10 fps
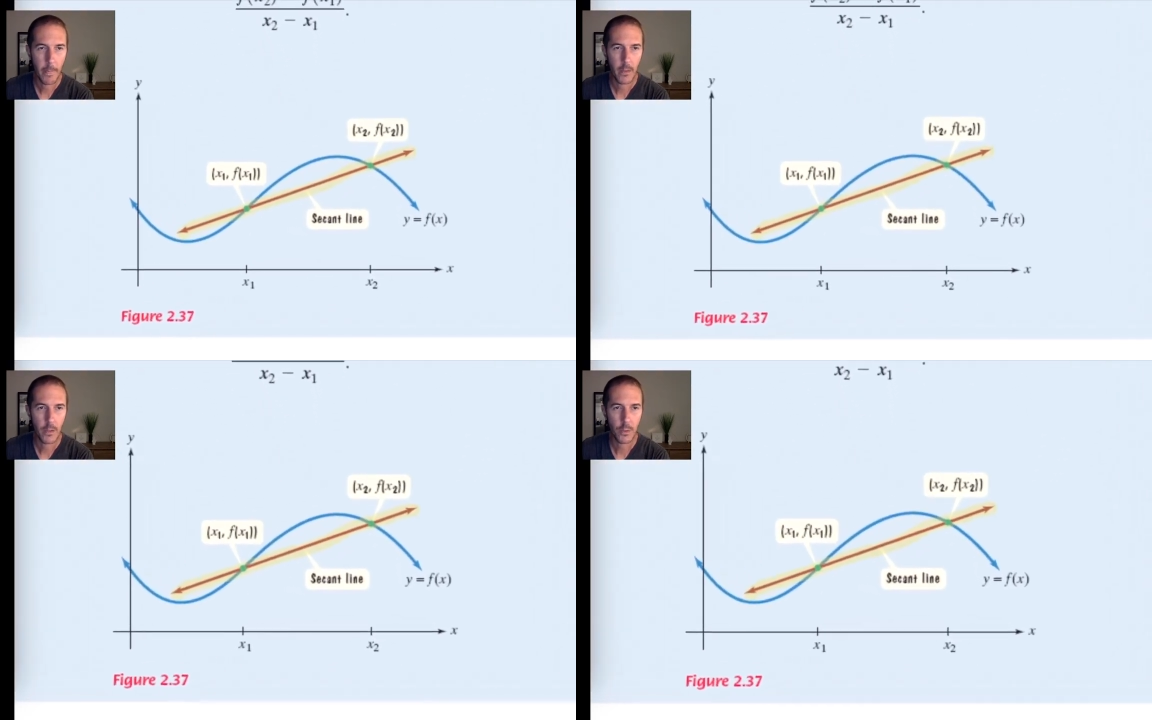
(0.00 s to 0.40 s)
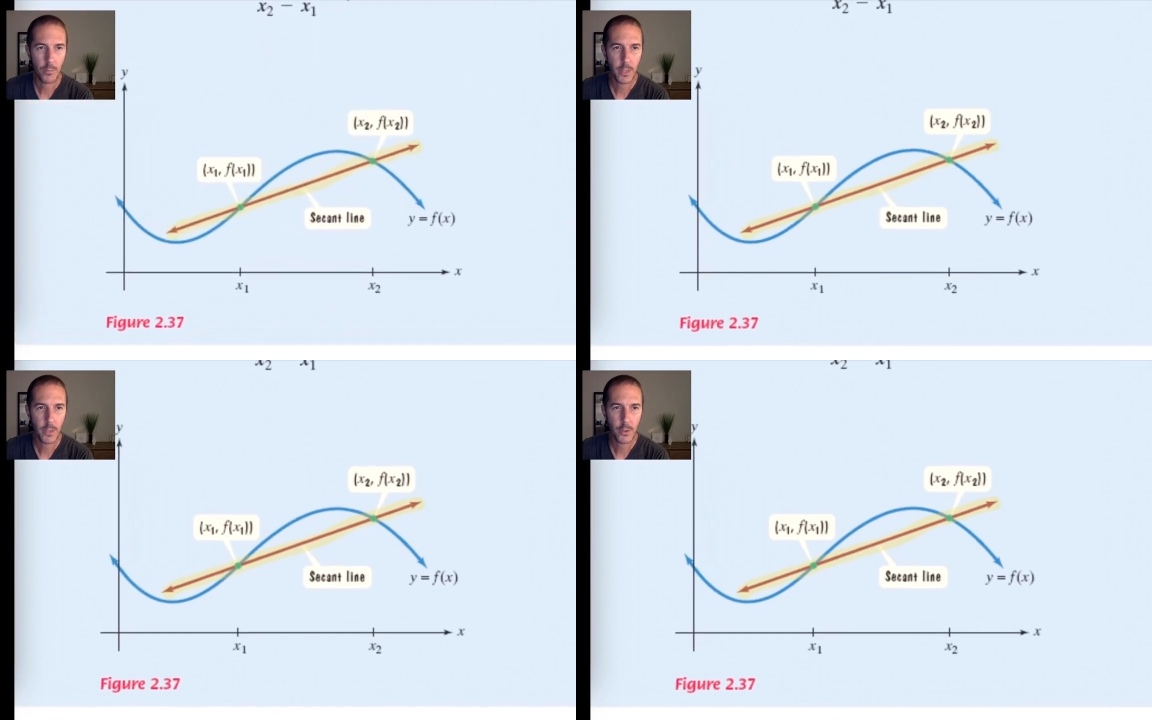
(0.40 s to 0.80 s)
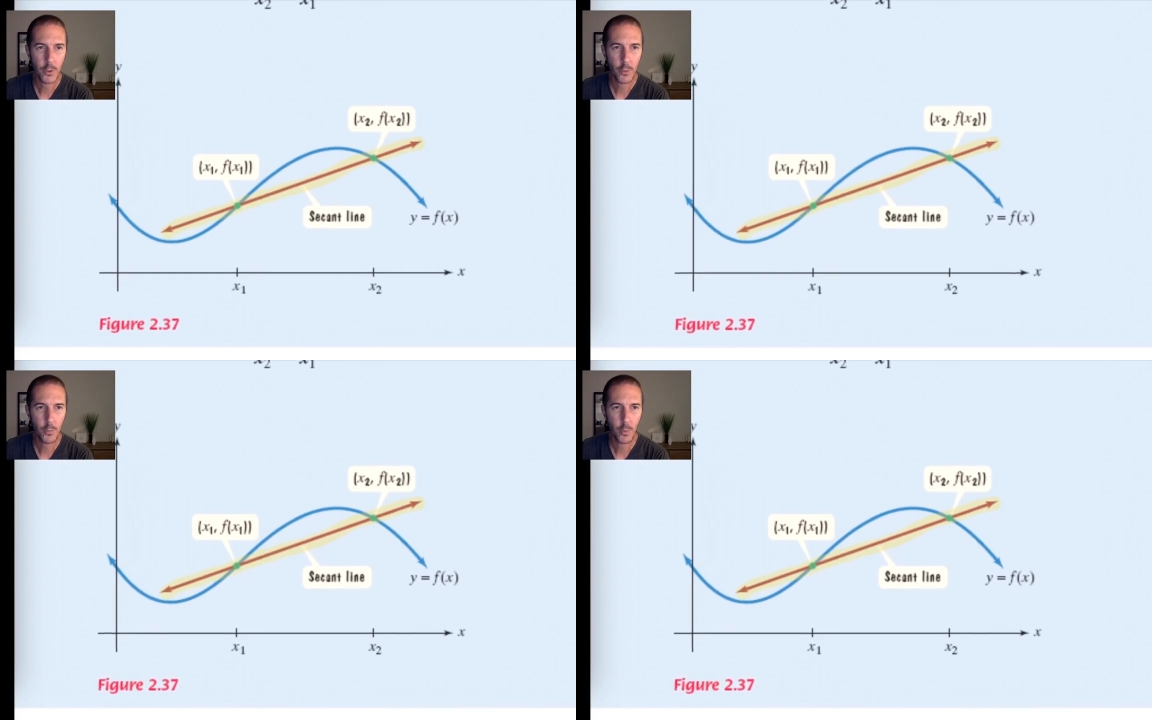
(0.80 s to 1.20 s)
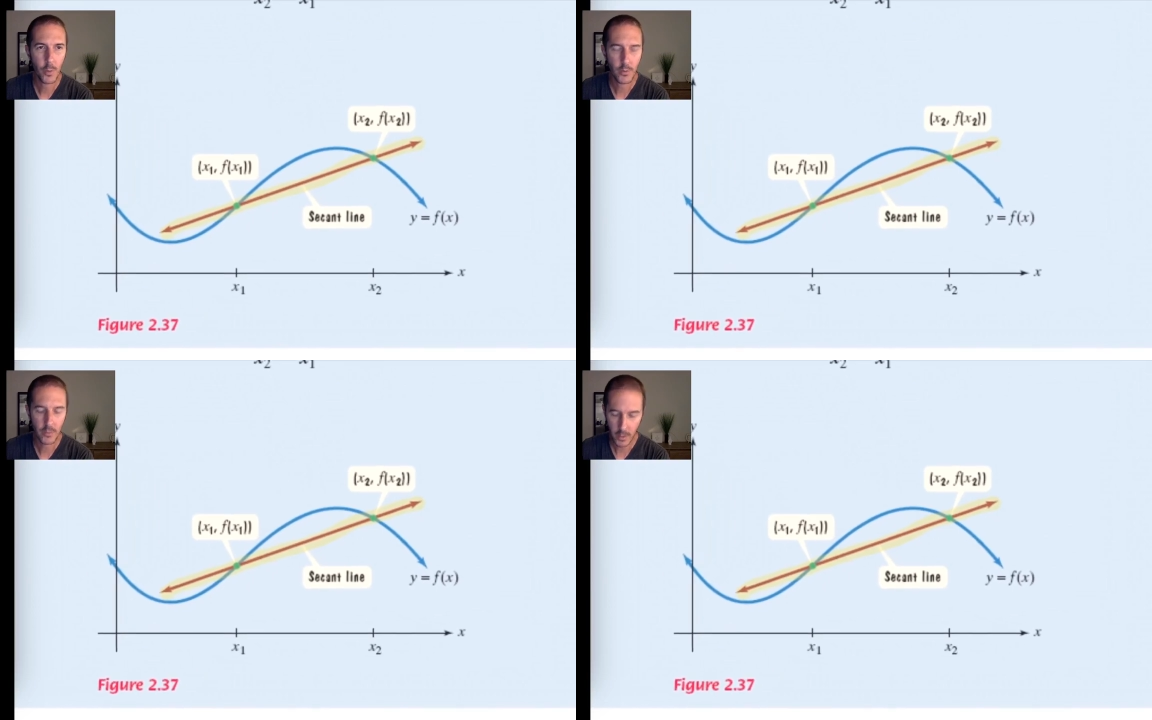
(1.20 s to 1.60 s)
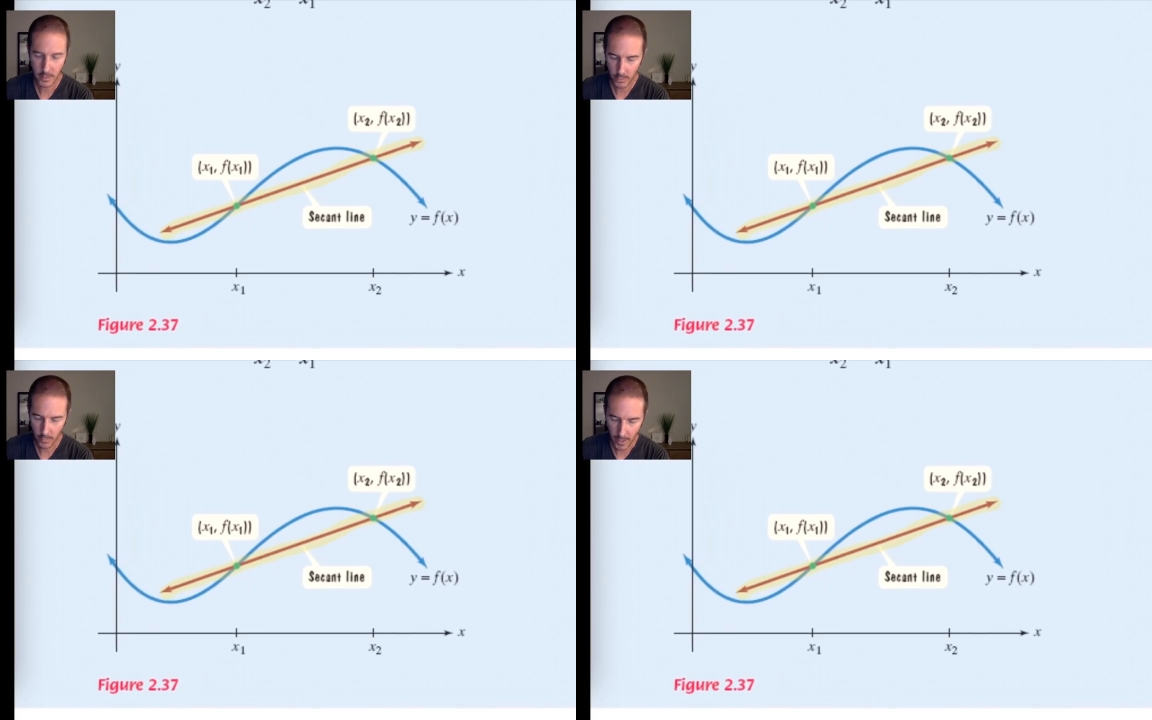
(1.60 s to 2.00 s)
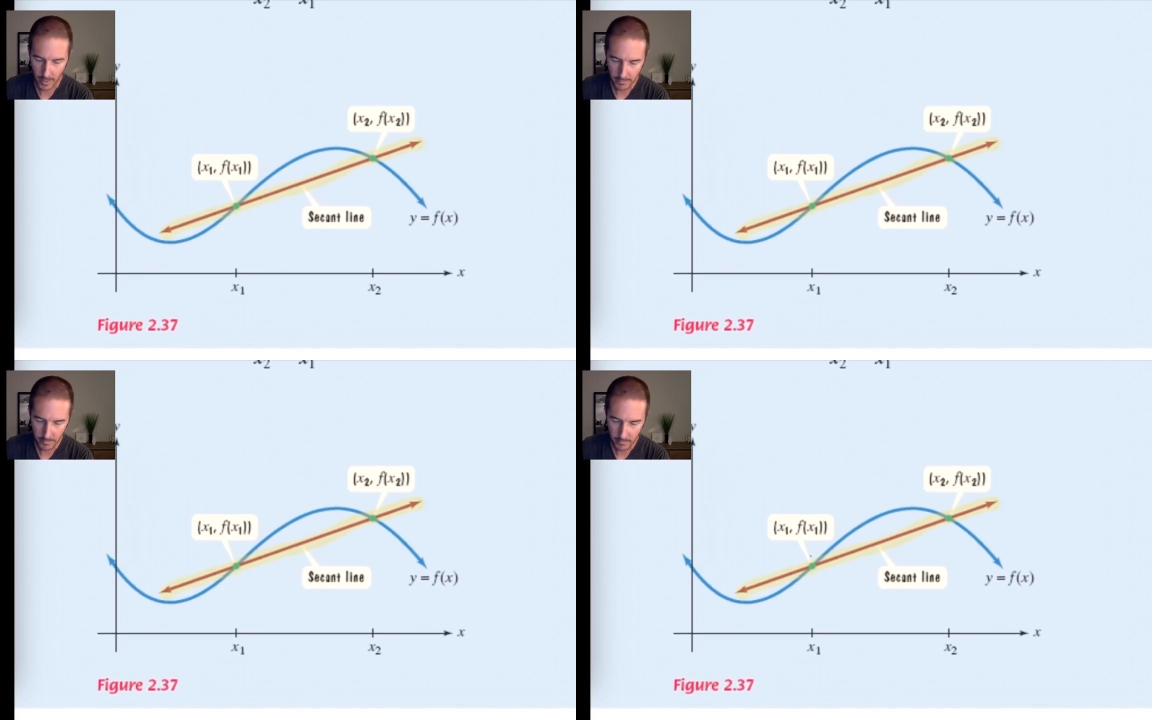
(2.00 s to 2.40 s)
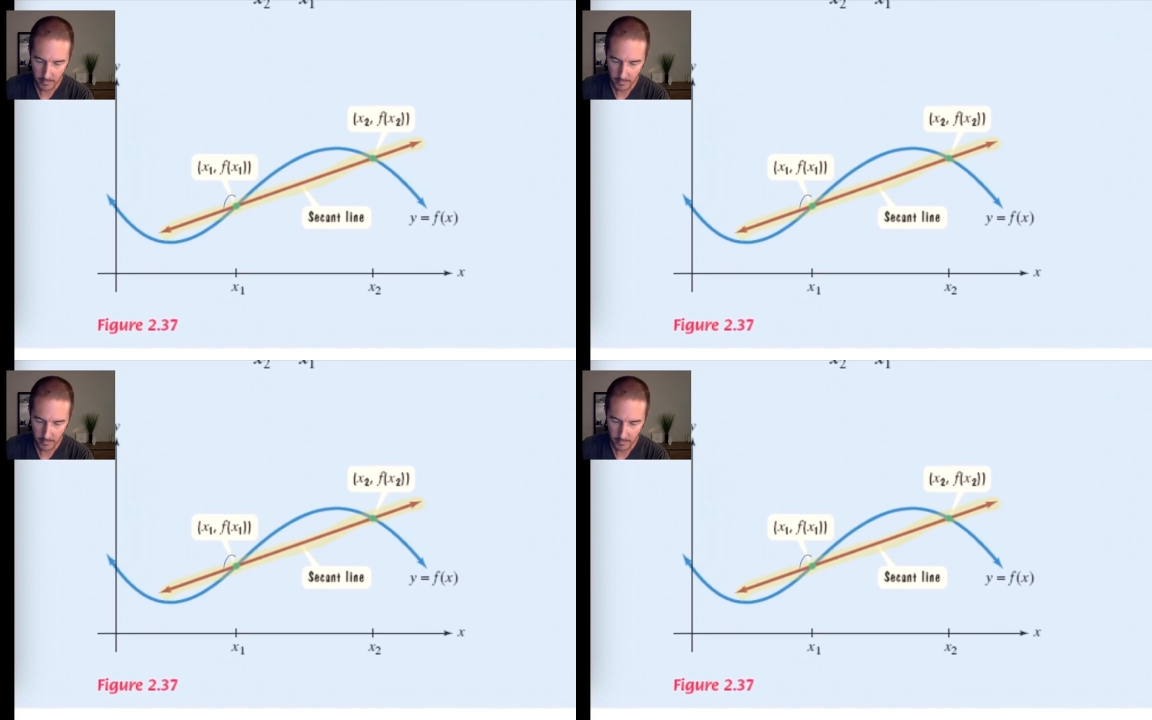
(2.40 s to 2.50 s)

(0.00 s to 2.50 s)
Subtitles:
and you pick 2 points on the graph,